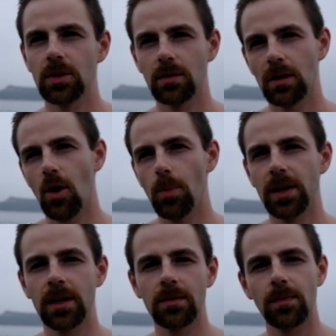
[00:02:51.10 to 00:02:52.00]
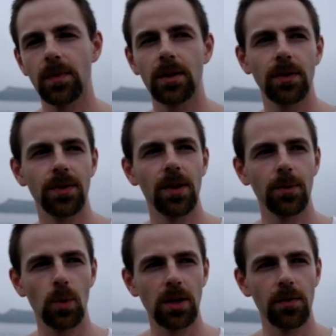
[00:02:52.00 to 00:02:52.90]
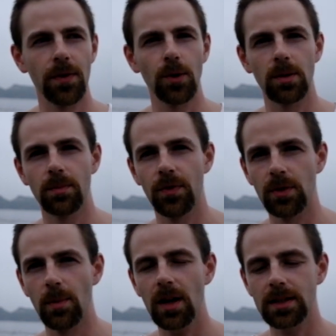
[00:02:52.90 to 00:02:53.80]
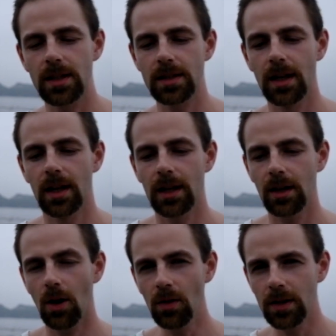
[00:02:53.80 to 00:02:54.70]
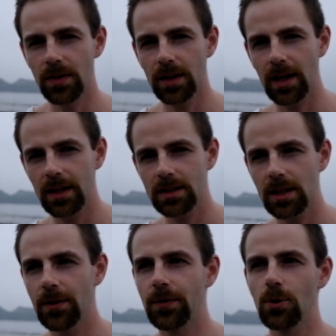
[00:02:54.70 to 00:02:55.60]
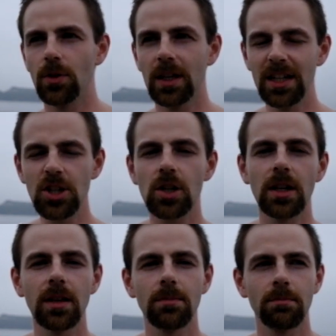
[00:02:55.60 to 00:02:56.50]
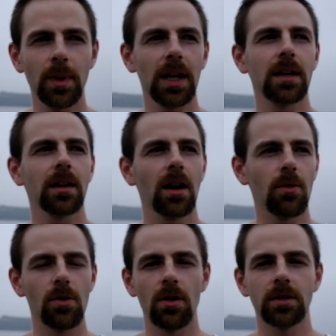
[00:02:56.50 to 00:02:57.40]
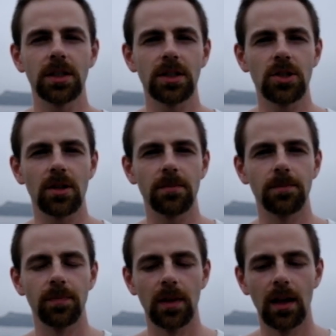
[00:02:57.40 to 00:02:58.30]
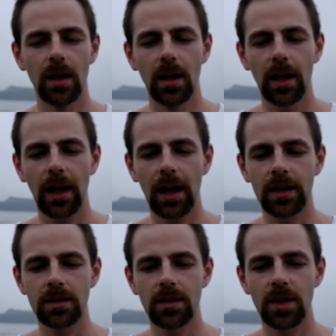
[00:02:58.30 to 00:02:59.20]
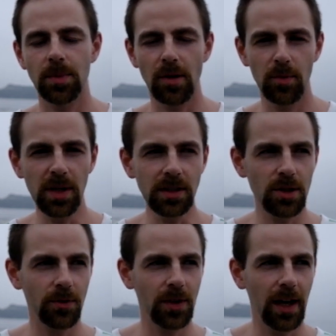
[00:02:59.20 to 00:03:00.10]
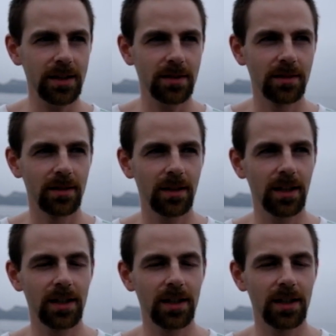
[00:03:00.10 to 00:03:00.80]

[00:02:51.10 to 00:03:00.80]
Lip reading: opening of one of the 3 boxes, only in the case if you initially make a wrong decision. And the probability of that is